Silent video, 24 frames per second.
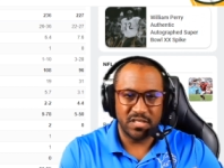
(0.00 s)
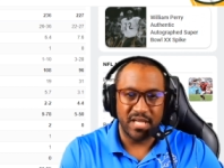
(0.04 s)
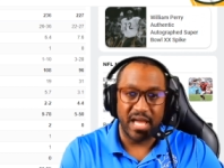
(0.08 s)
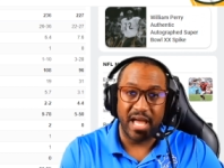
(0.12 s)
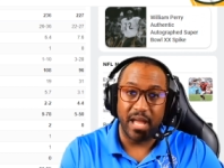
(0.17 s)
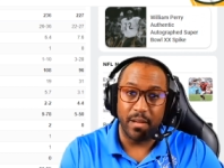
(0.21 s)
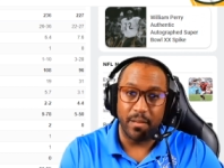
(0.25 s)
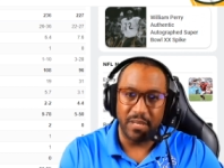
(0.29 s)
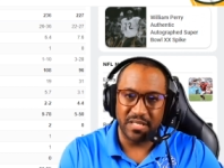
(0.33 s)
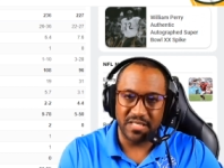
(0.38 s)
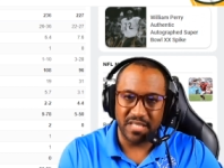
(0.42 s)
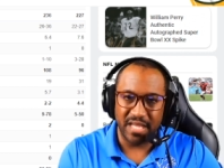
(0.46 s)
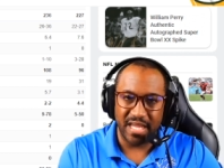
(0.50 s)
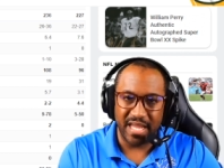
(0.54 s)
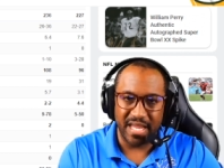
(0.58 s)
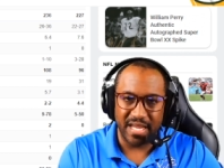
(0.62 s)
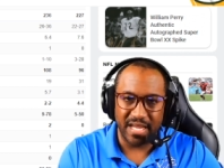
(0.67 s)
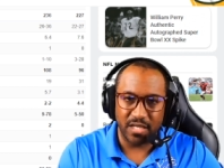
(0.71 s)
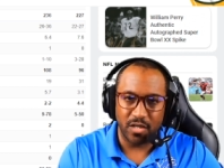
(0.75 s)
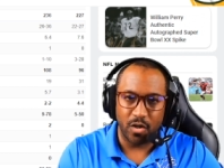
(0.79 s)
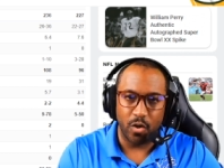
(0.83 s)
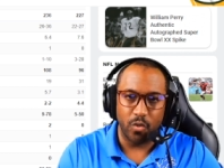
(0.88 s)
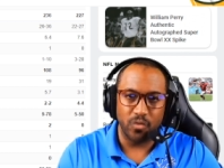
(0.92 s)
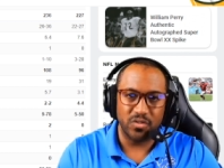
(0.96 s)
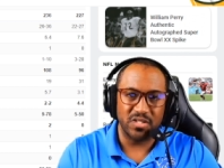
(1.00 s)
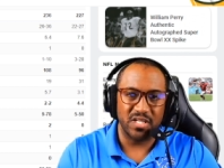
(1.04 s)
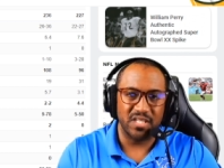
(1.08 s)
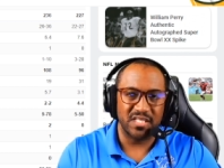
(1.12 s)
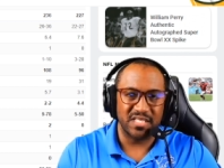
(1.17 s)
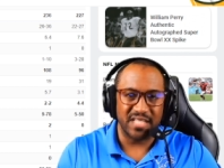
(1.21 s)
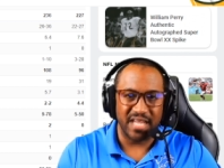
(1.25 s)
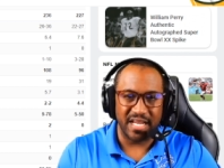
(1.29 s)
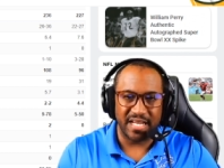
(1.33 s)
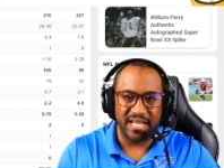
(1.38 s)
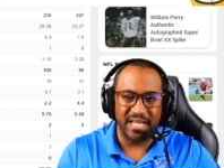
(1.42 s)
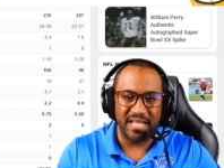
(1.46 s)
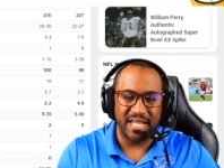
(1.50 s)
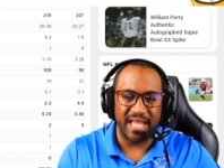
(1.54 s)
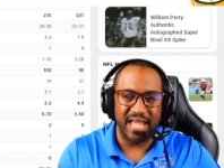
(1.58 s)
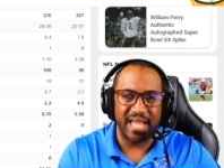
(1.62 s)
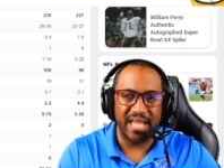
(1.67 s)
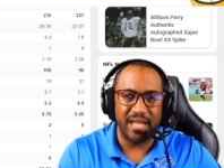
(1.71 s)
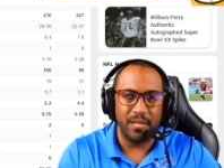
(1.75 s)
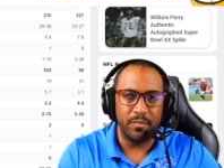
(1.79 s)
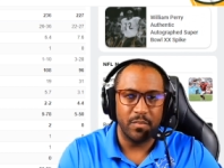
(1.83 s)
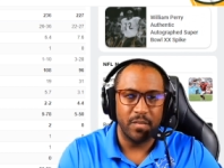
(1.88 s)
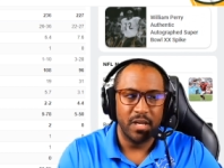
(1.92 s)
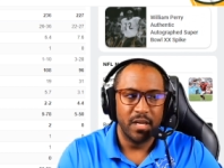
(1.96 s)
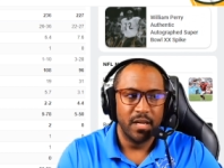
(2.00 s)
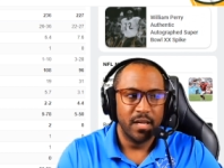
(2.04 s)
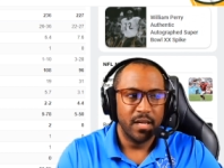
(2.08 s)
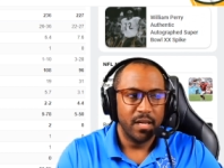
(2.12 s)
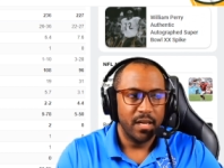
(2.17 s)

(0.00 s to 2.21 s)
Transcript: time as a head coach, his second game?